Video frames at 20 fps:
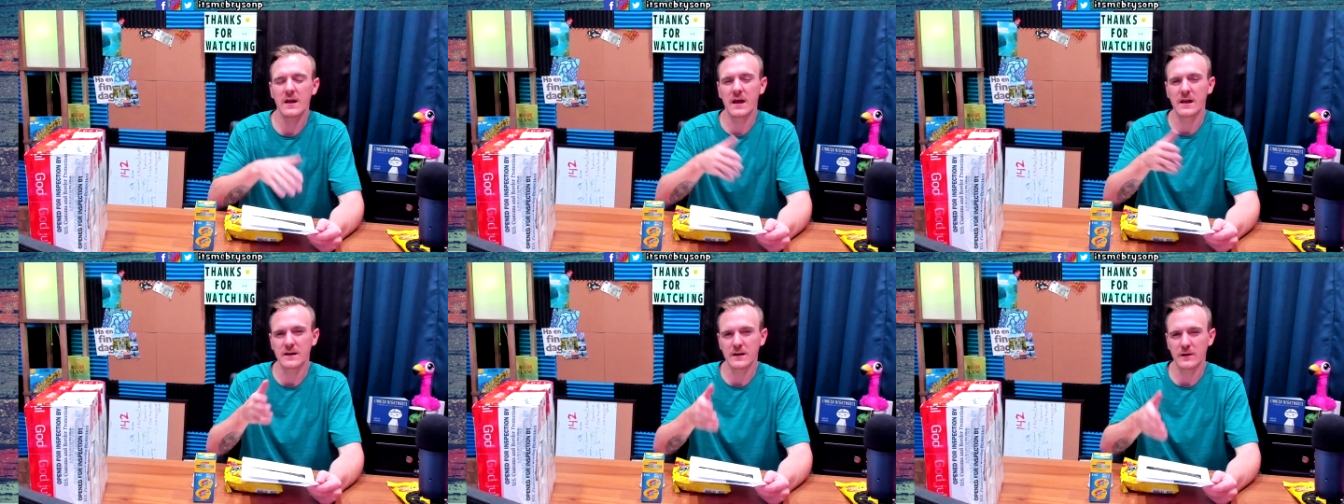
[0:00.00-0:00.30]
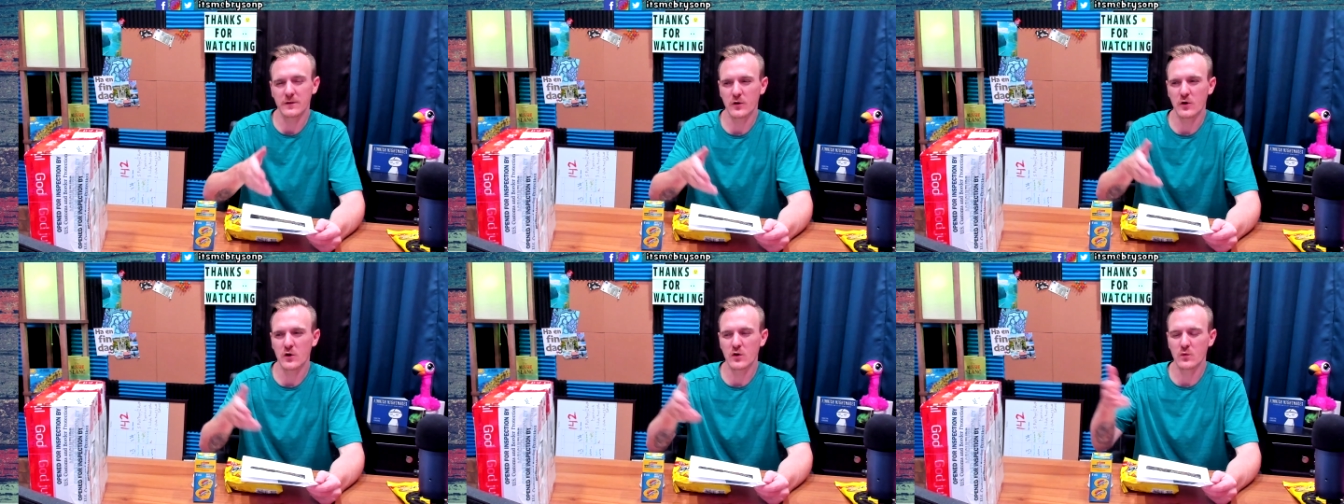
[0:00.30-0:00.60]
and the
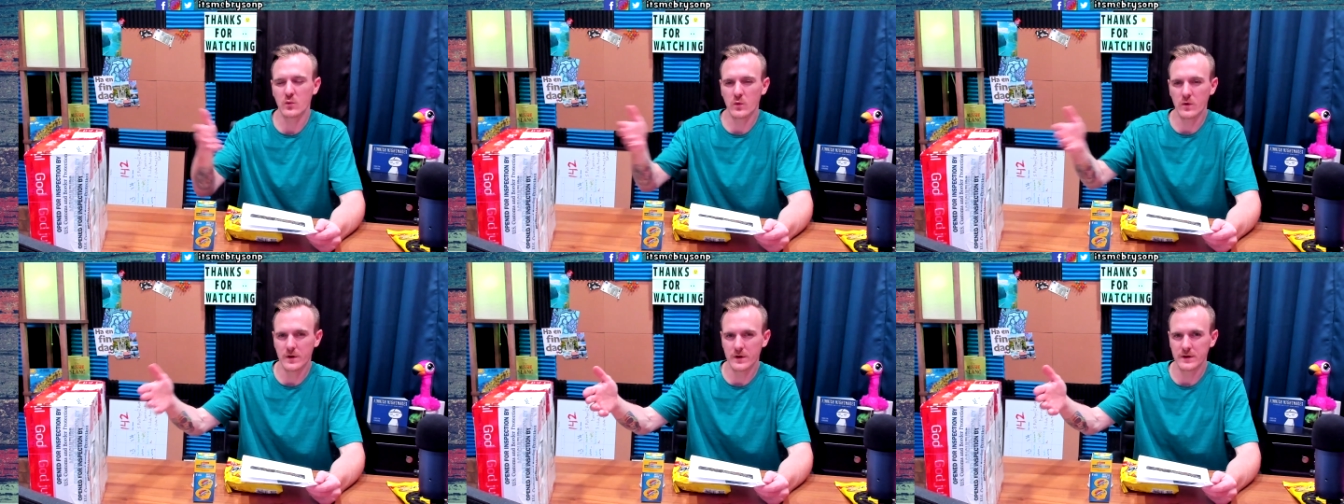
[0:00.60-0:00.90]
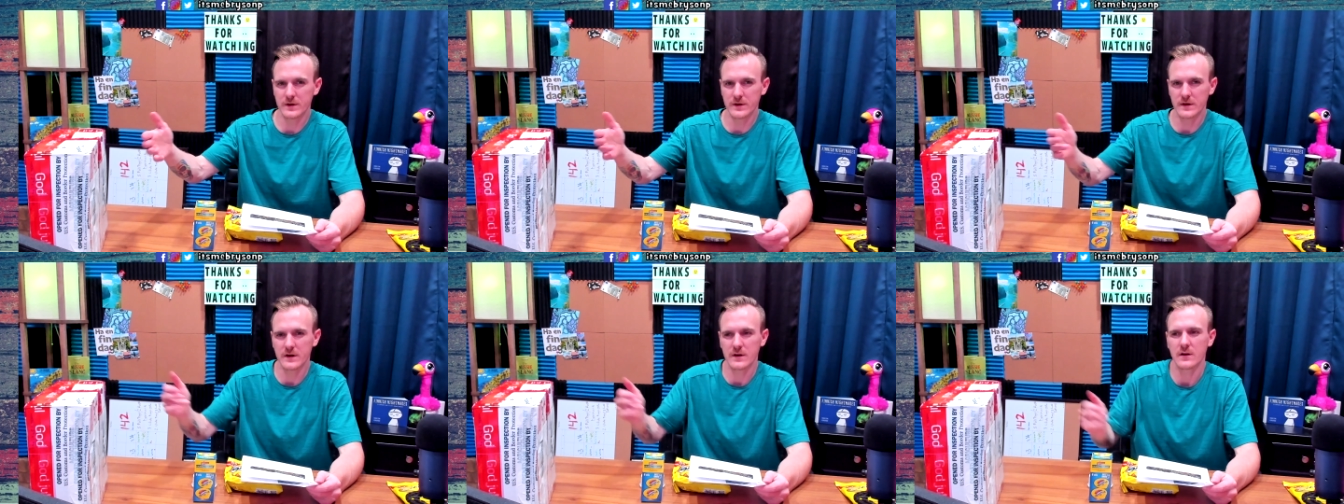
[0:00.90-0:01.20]
third
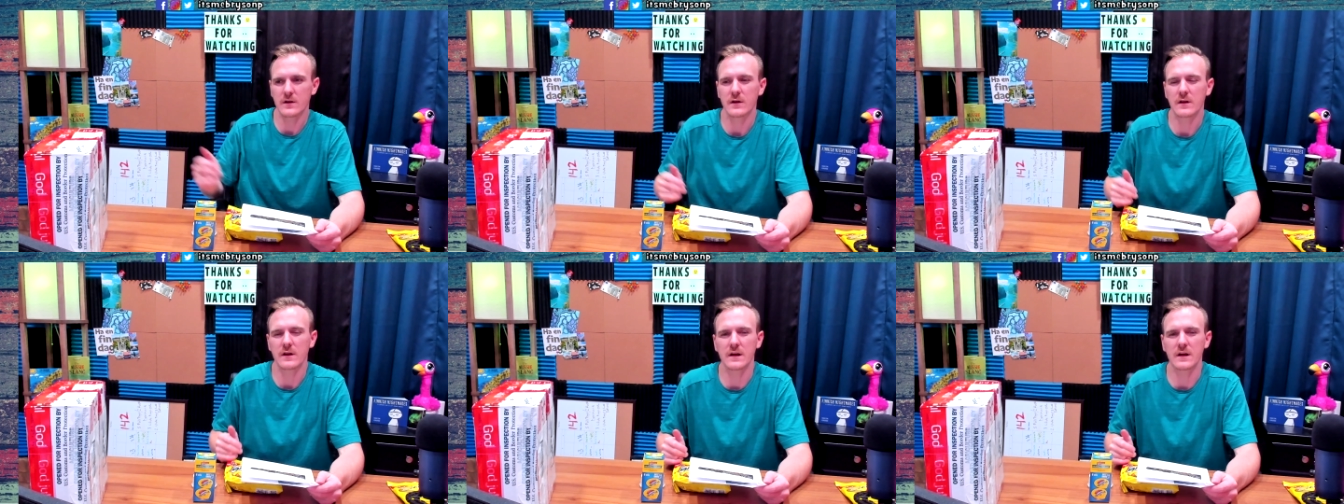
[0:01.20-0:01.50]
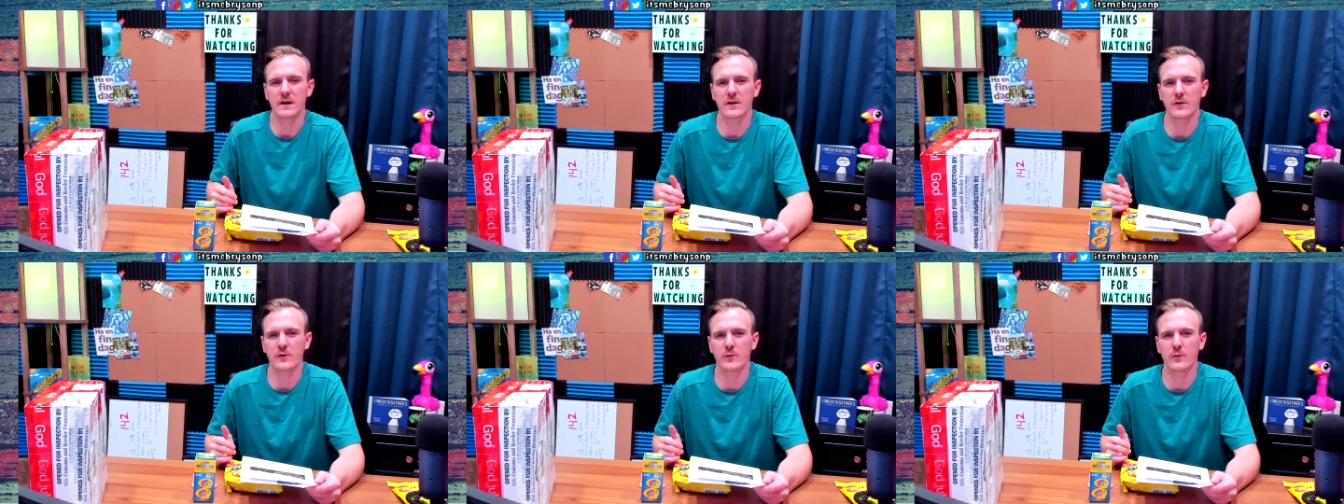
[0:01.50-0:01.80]
one
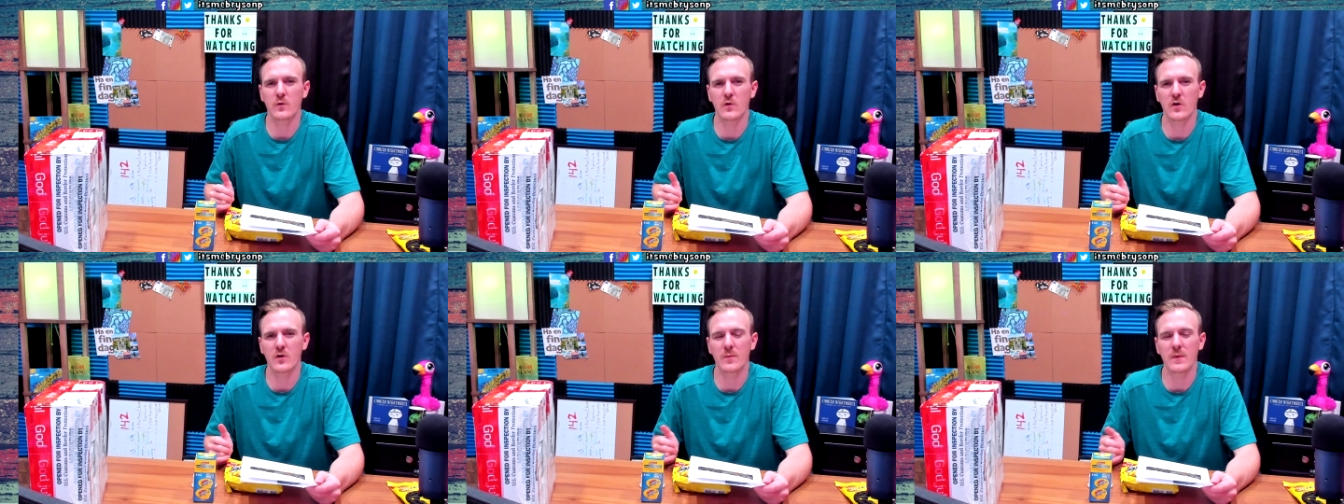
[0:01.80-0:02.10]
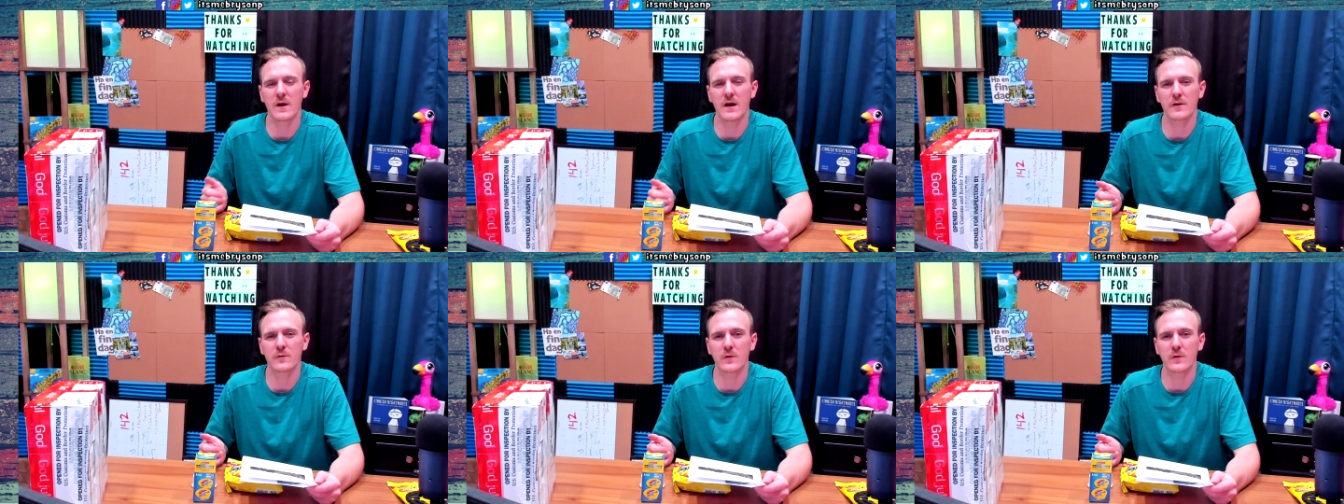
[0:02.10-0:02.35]
is for my